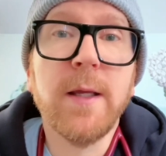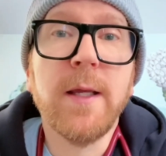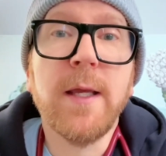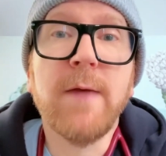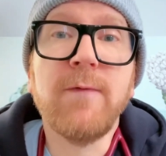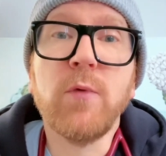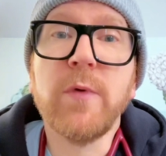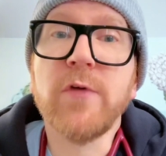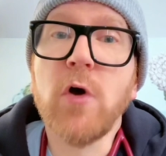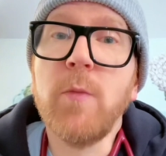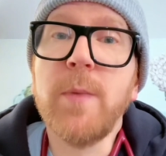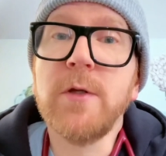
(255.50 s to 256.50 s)
If it was
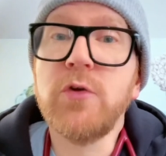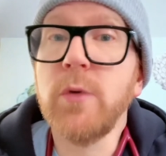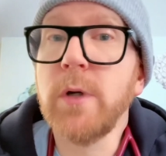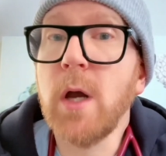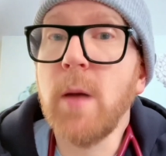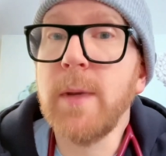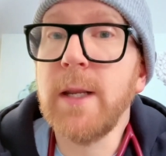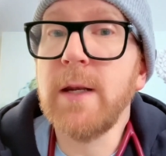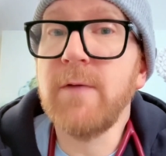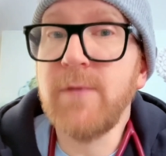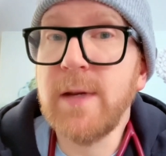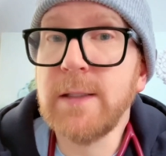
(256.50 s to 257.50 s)
open to accommodate
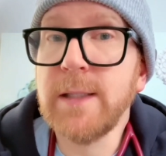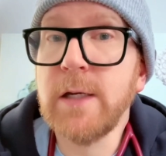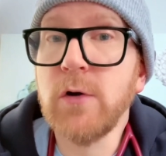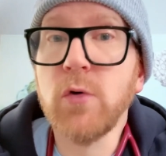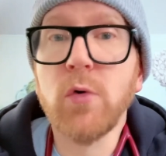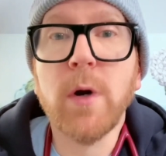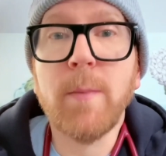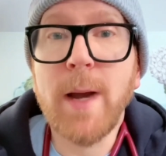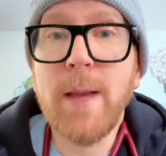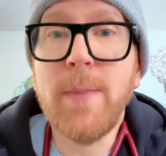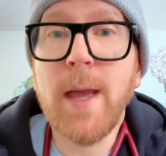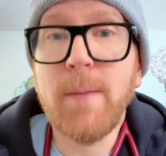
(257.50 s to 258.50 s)
a ventilator or a
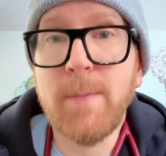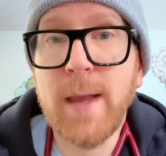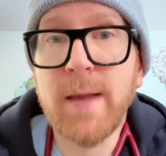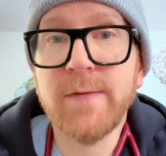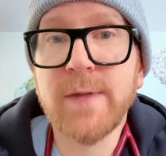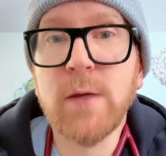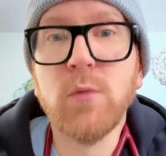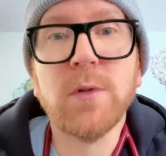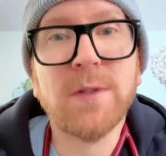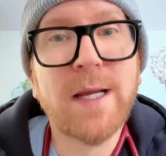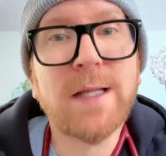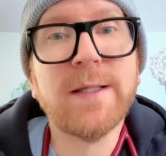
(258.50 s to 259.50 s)
BiPAP mask, it will
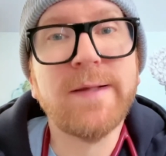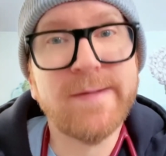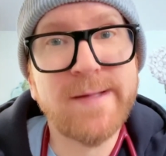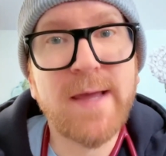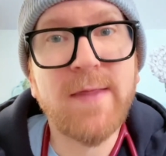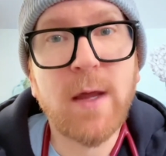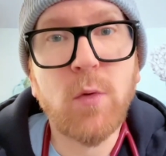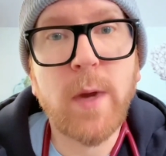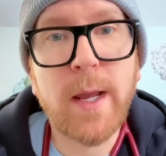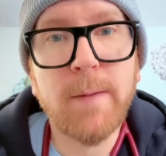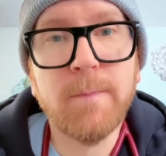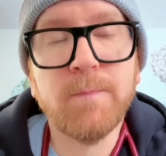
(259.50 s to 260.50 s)
likely stay that
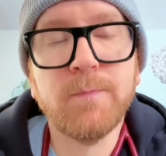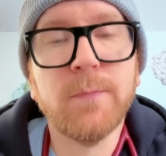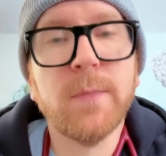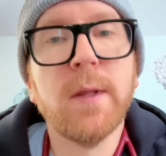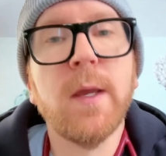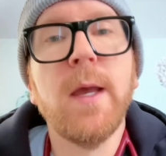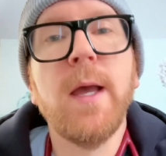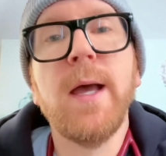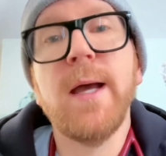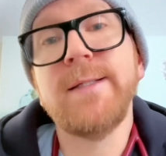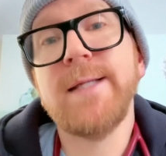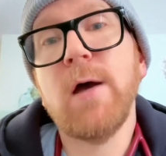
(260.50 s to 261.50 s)
way.
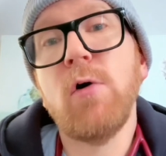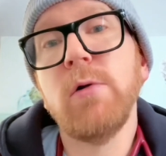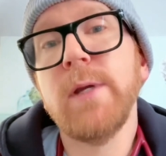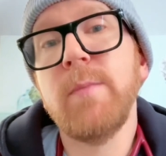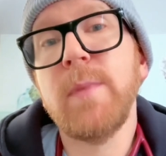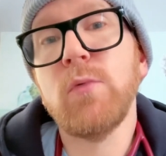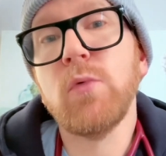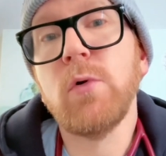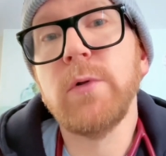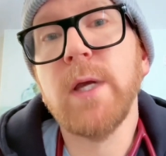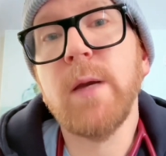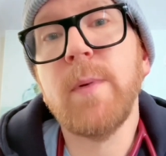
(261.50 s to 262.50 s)
A towel can be
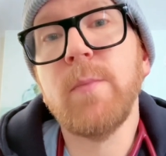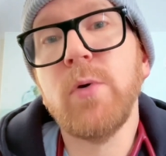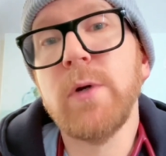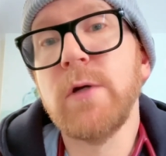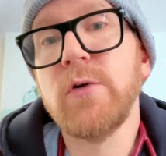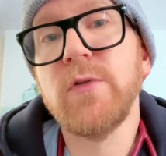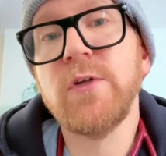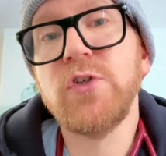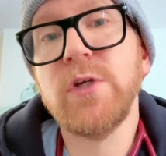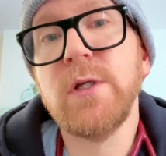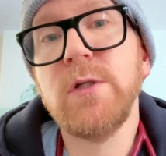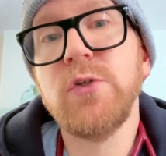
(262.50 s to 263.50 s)
rolled up and put under the
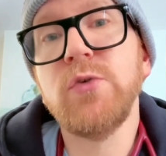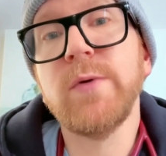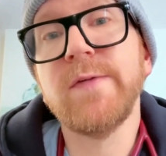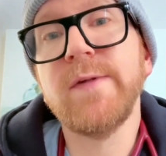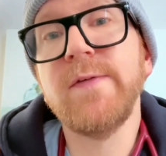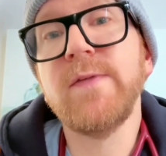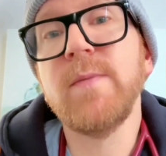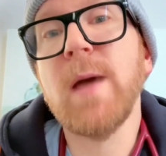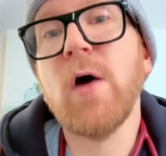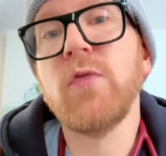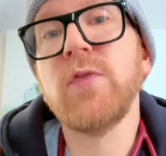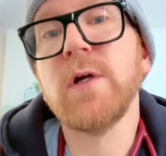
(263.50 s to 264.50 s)
chin to assist the
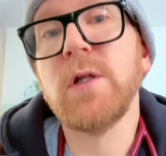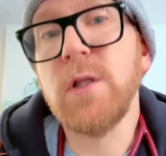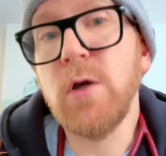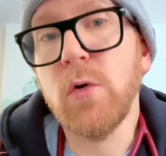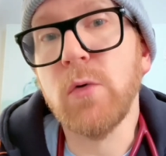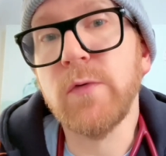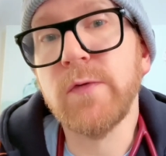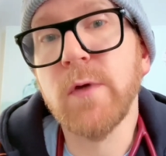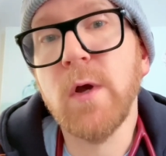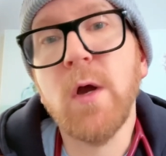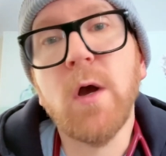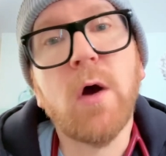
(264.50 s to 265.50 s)
mouth to close,
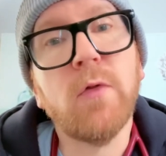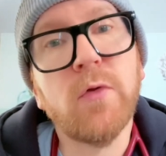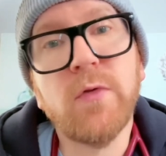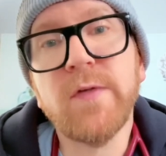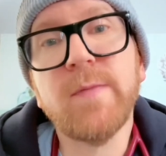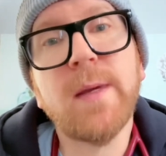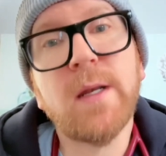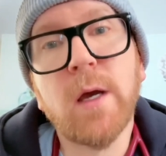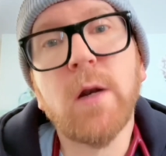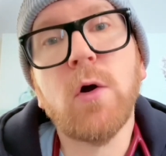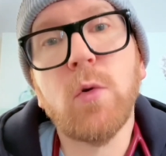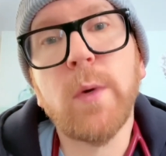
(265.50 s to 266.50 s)
although this may
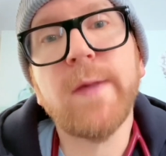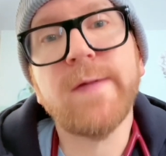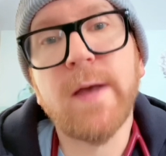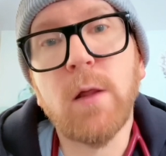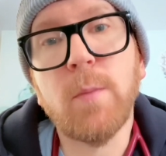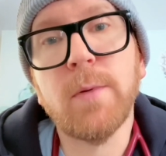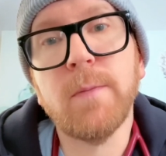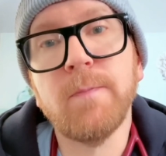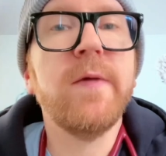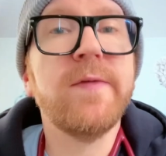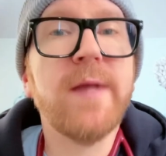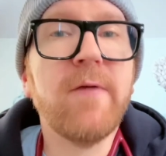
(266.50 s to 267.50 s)
not always help.
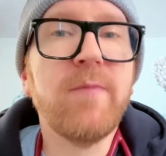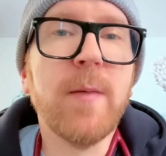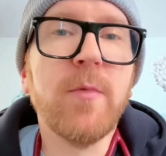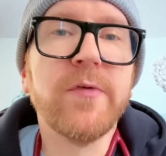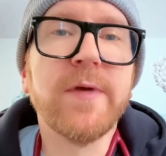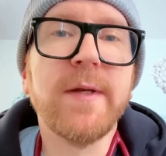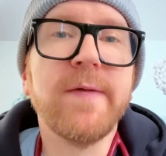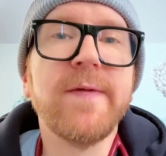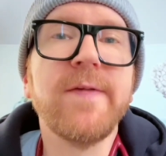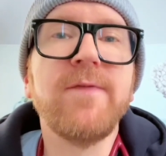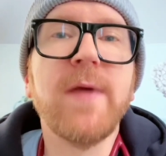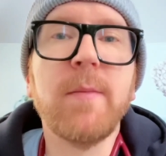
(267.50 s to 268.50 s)
Staff members can
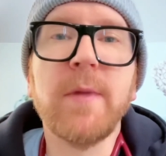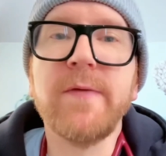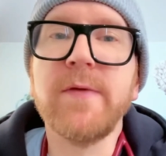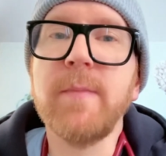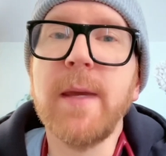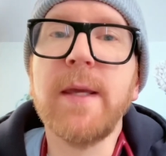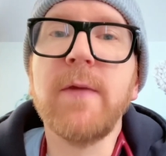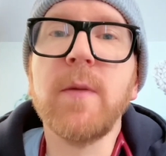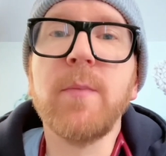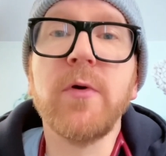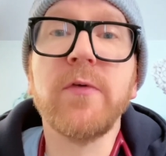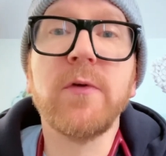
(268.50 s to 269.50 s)
assist families in making the
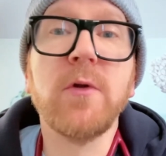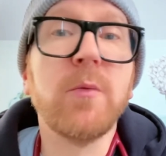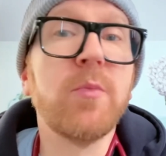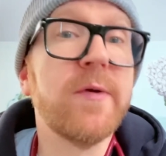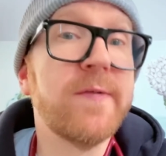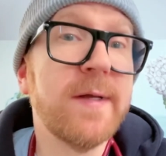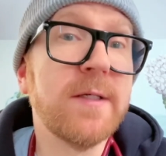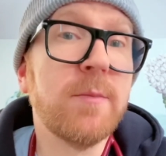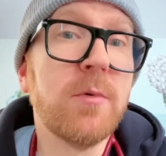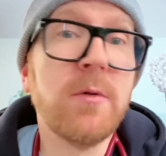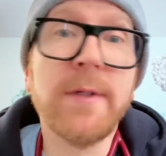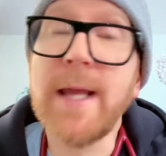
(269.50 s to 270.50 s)
person look
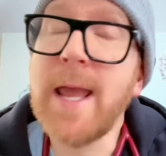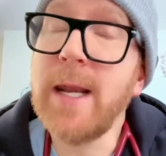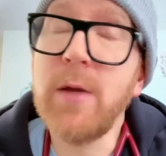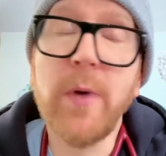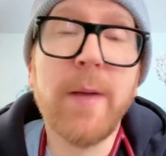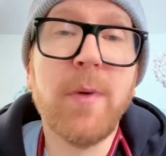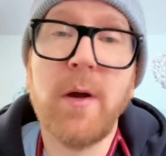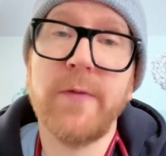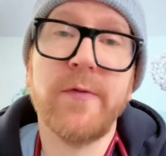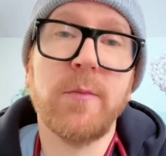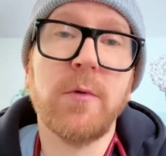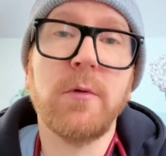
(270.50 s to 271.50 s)
presentable in any way
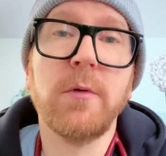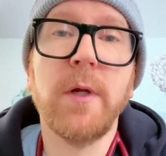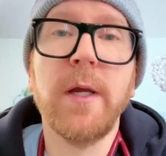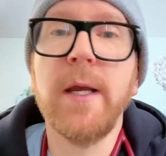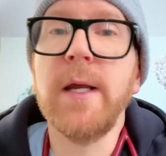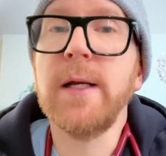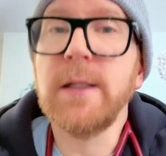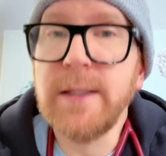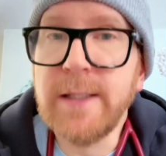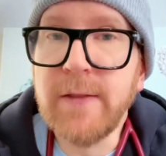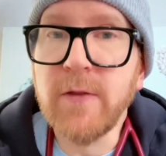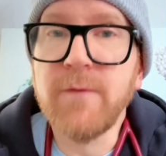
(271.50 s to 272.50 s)
possible.
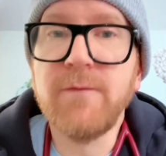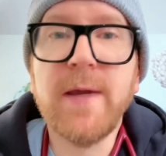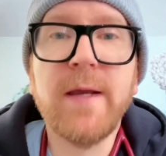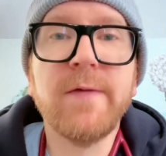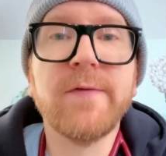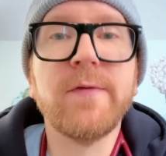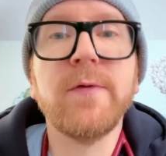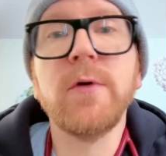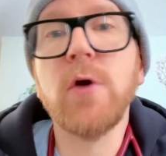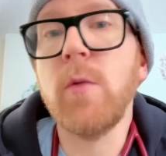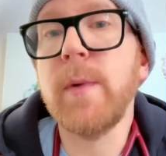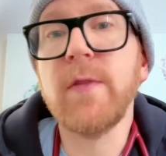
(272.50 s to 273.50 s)
Cleaning their face,
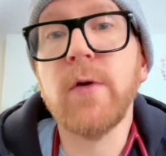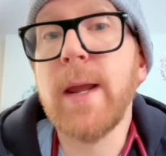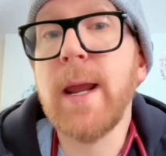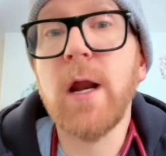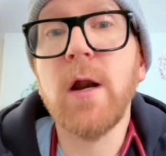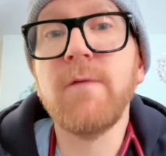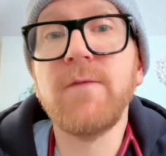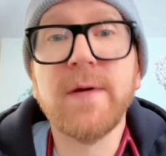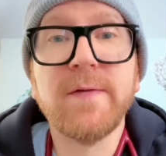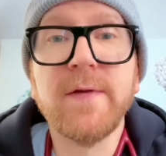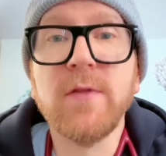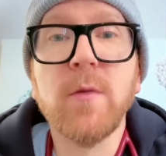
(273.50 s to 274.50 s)
combing their hair,
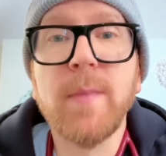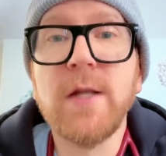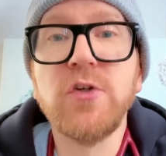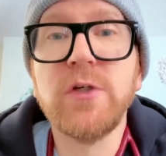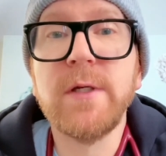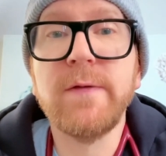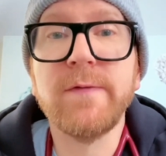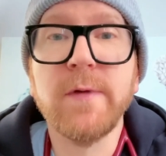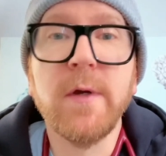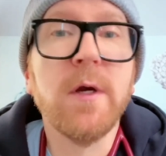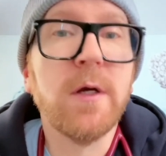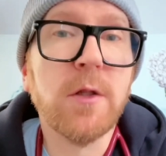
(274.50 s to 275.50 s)
fixing their bed sheets,
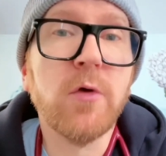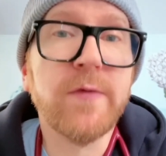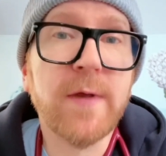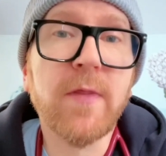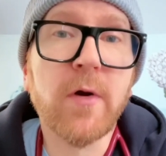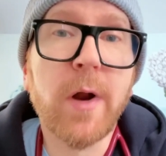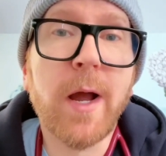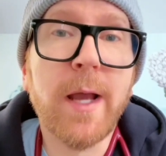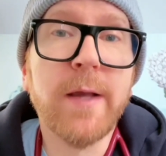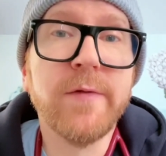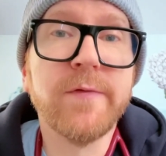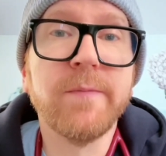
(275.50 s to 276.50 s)
closing their
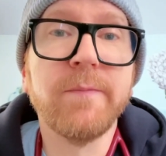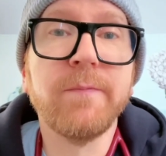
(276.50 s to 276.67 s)
eyes.